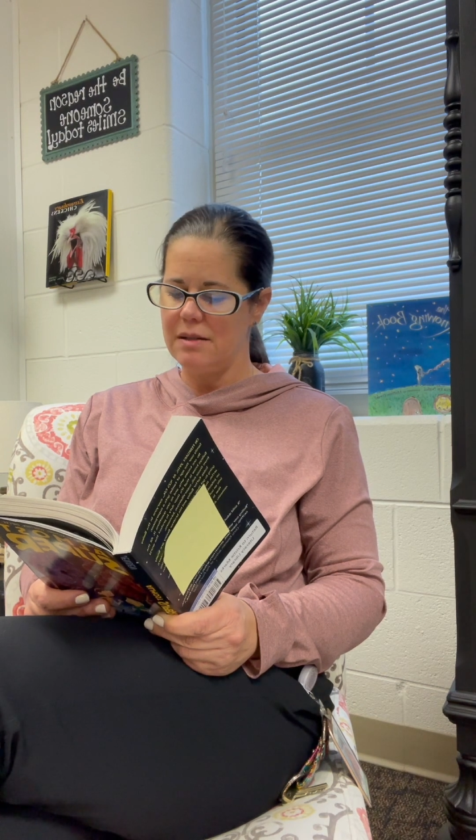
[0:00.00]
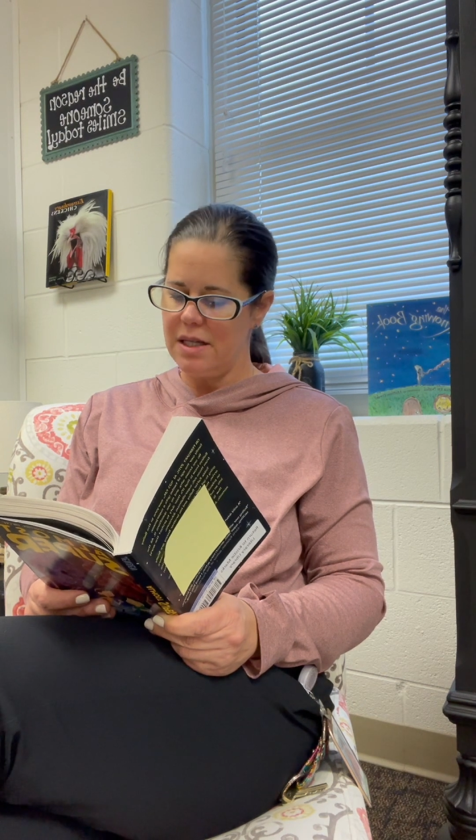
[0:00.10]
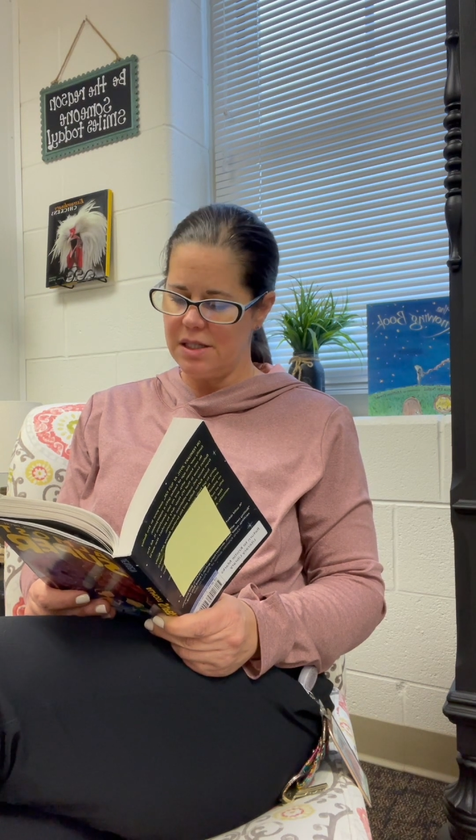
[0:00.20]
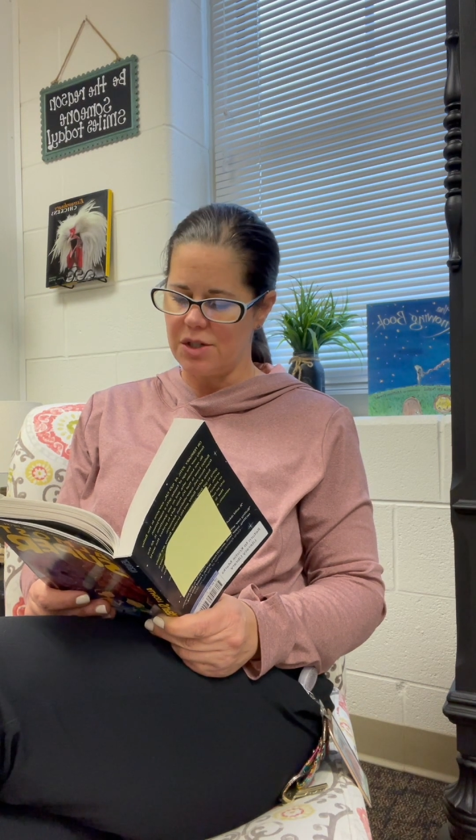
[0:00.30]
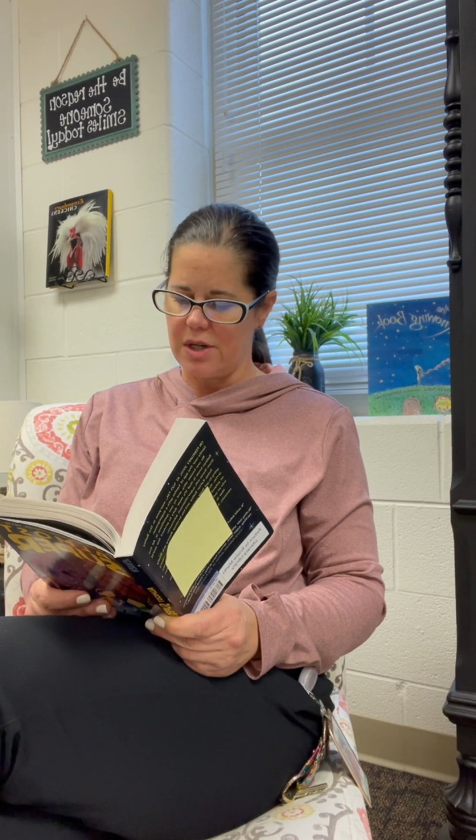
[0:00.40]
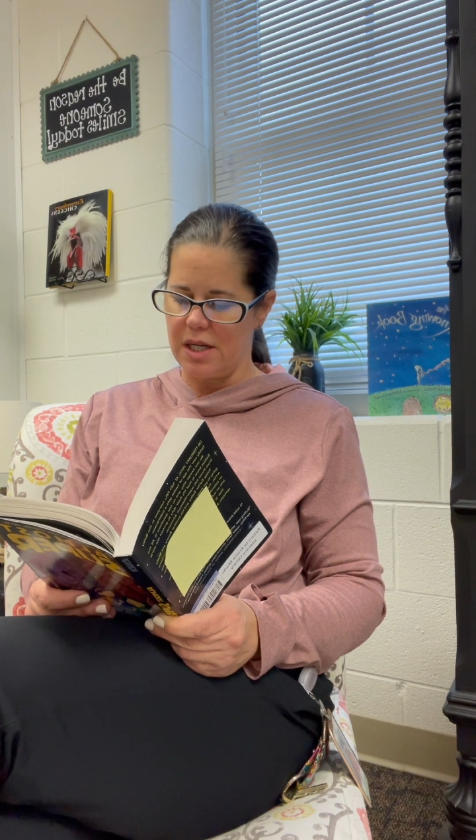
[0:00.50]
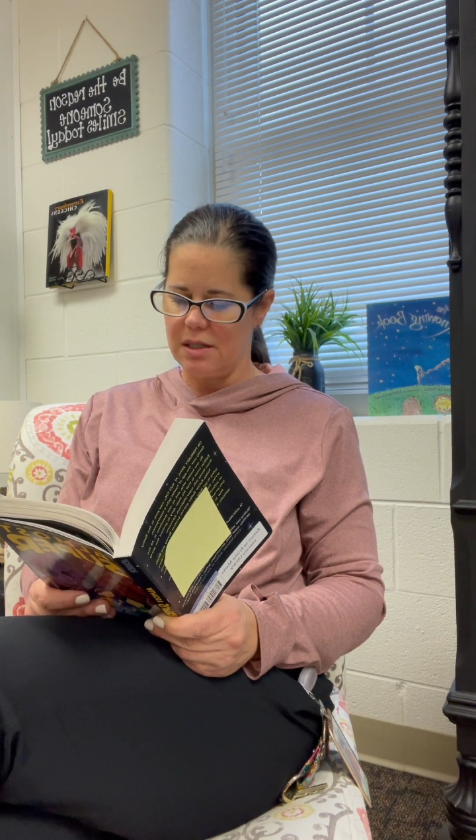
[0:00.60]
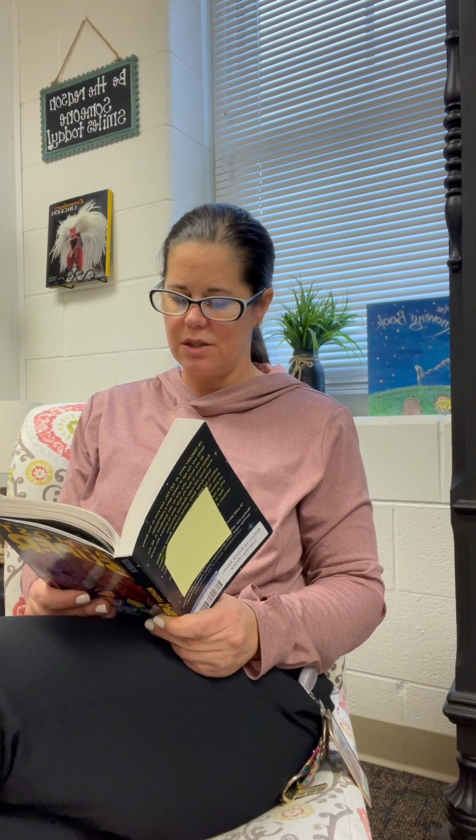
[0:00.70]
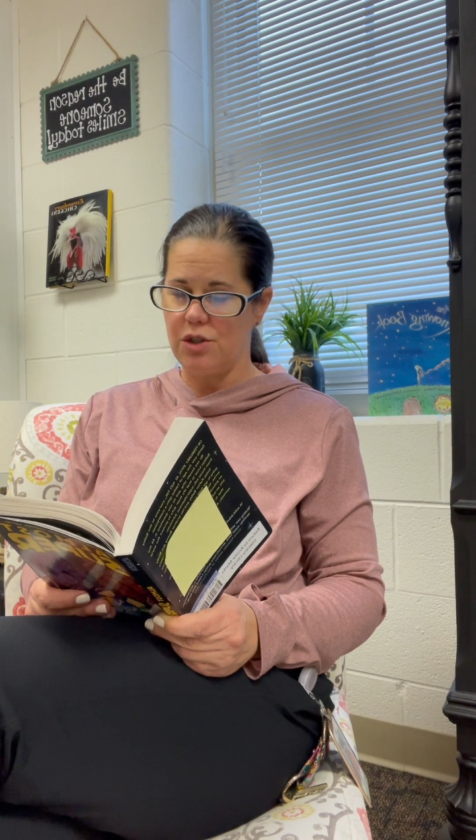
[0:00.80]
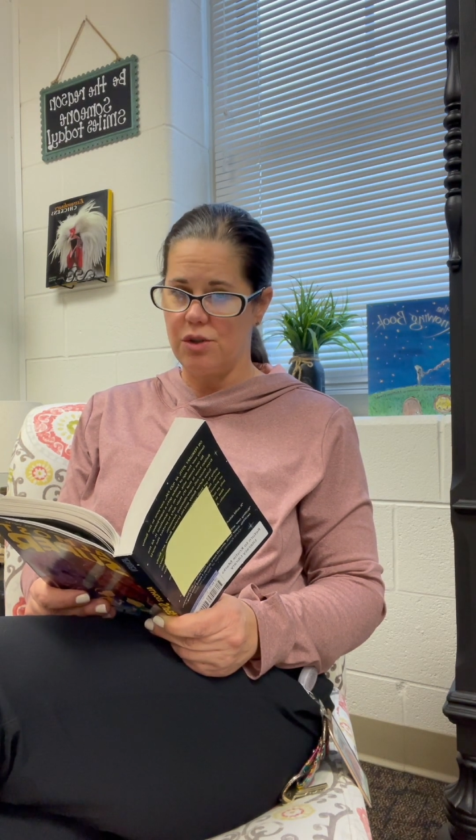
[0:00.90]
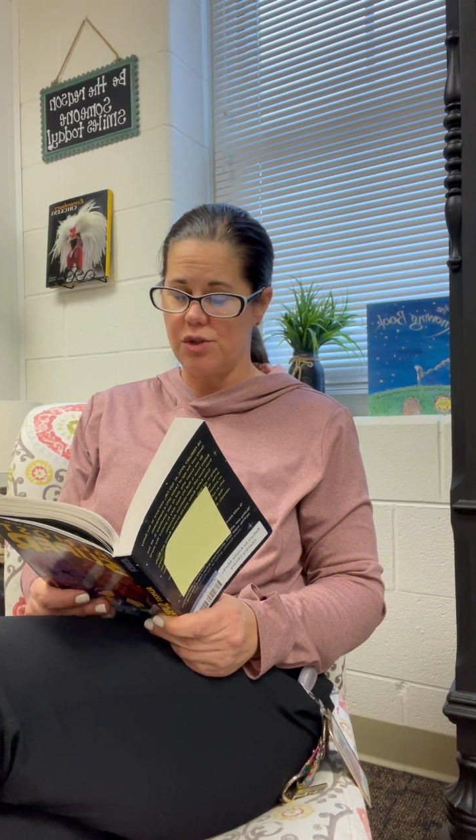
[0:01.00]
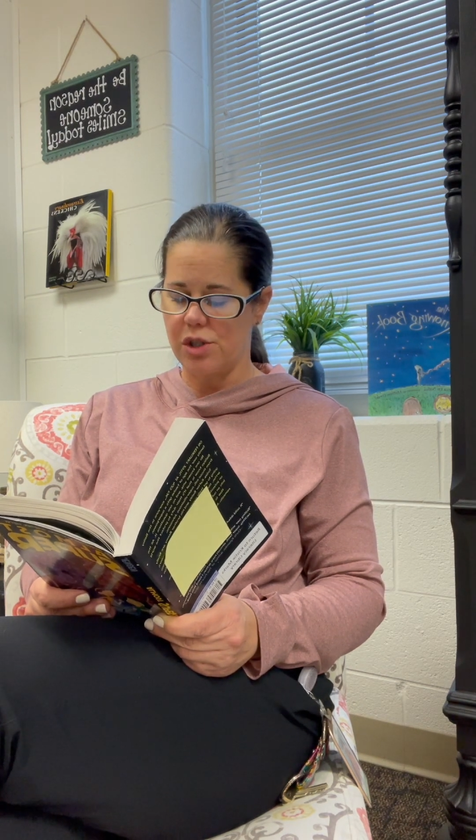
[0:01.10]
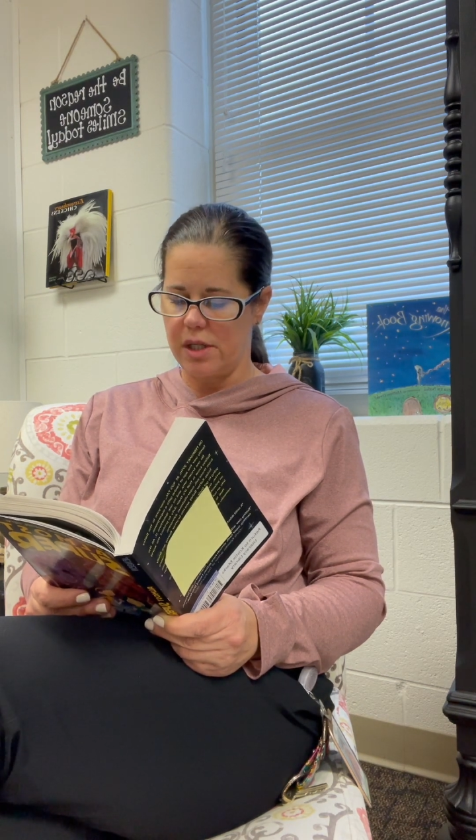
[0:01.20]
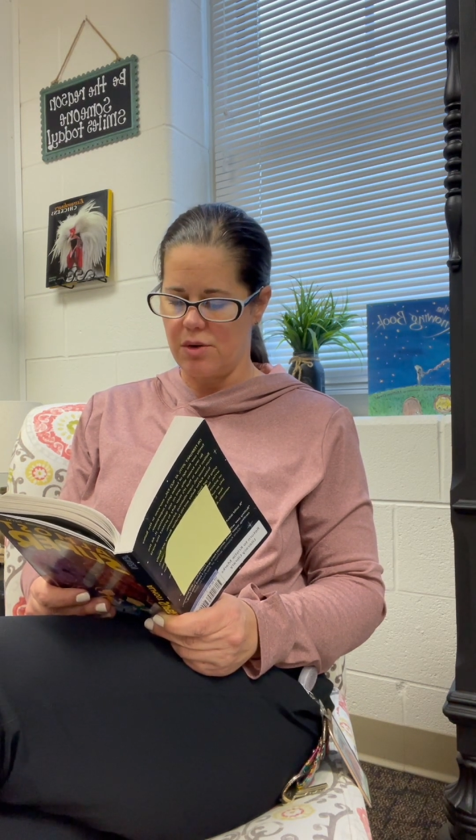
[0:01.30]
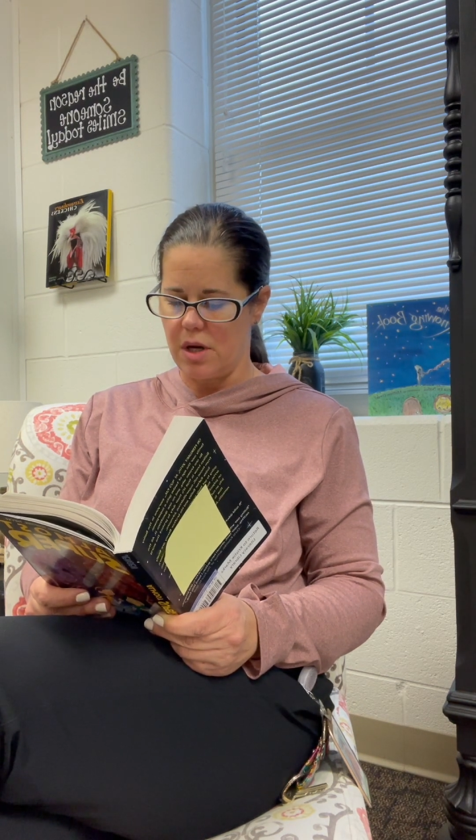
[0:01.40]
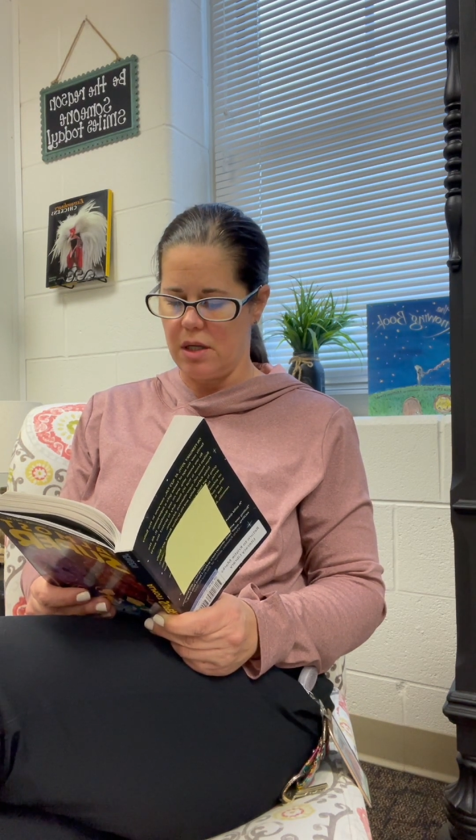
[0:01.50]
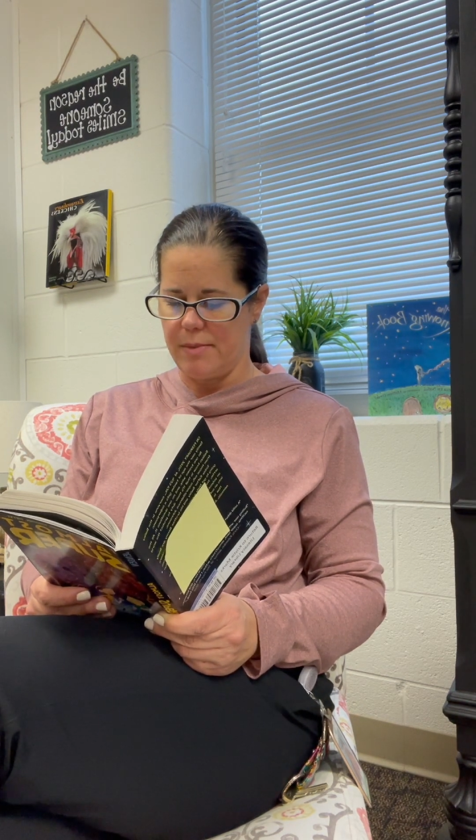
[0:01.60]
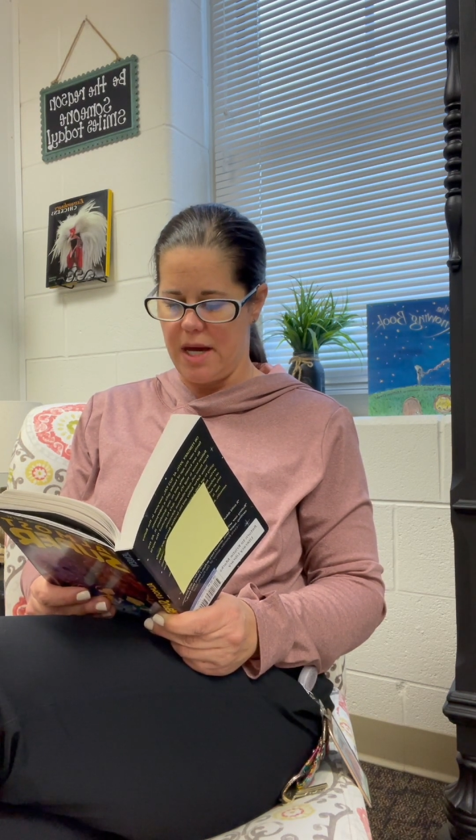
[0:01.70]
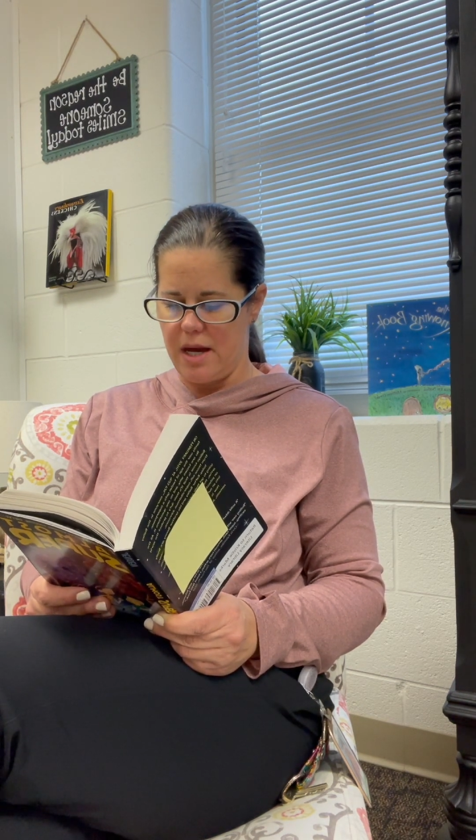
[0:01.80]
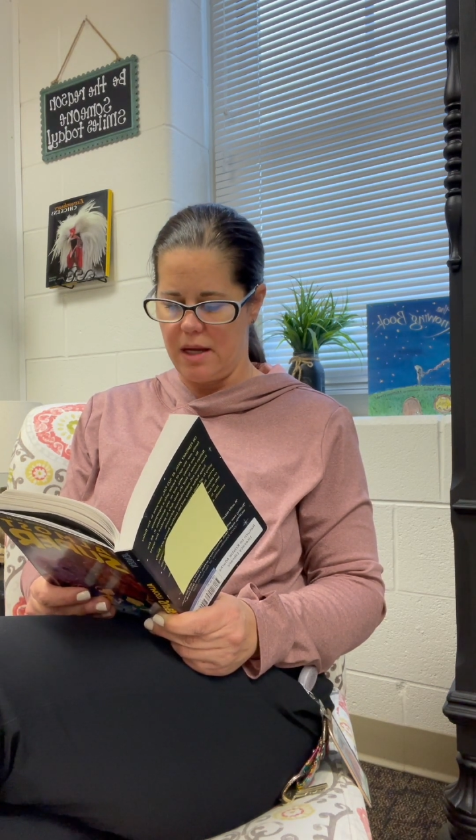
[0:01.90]
history, usually crawled
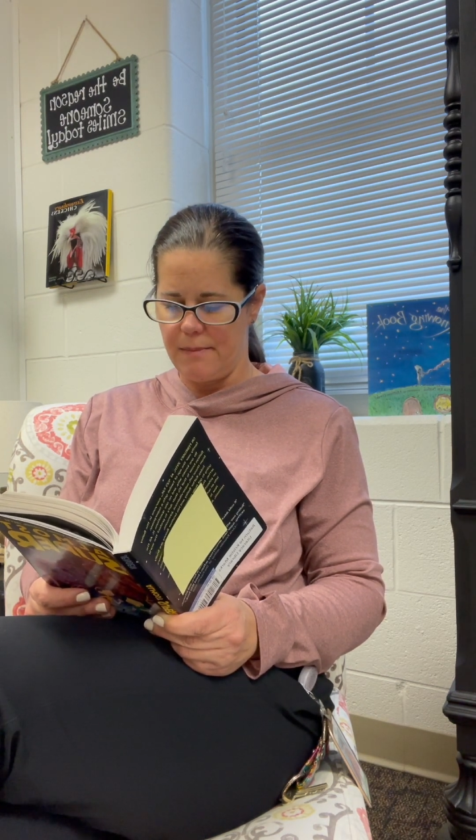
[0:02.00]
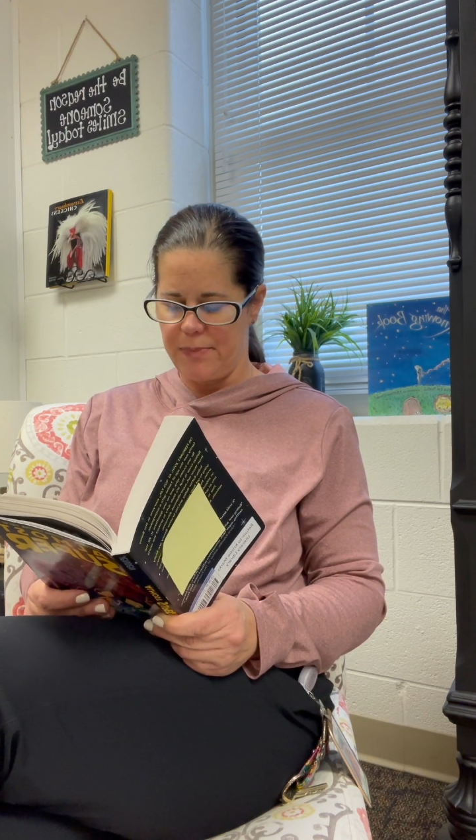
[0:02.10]
by.